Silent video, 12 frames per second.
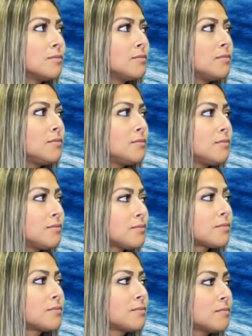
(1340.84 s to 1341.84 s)

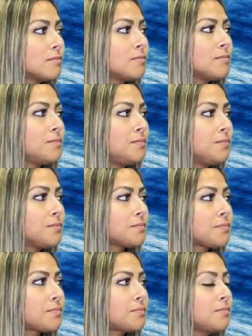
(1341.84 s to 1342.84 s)

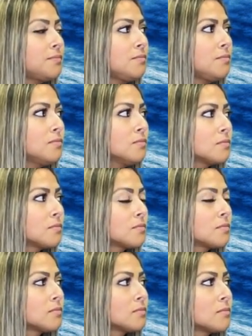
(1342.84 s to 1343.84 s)

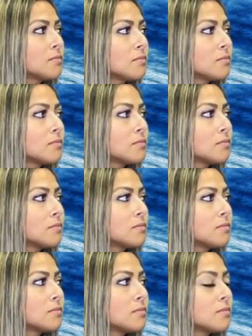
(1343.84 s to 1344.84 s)

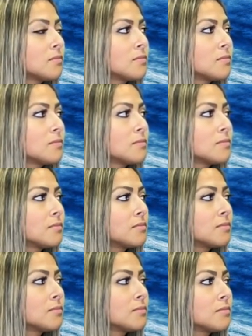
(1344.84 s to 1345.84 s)

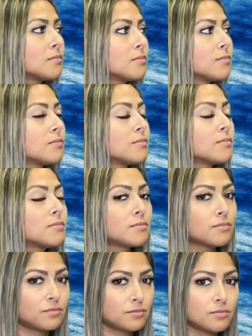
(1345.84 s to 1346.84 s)

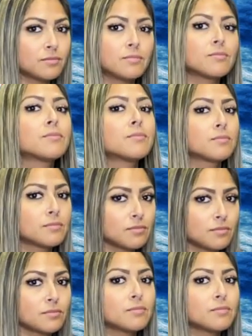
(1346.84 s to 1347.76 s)
(silent)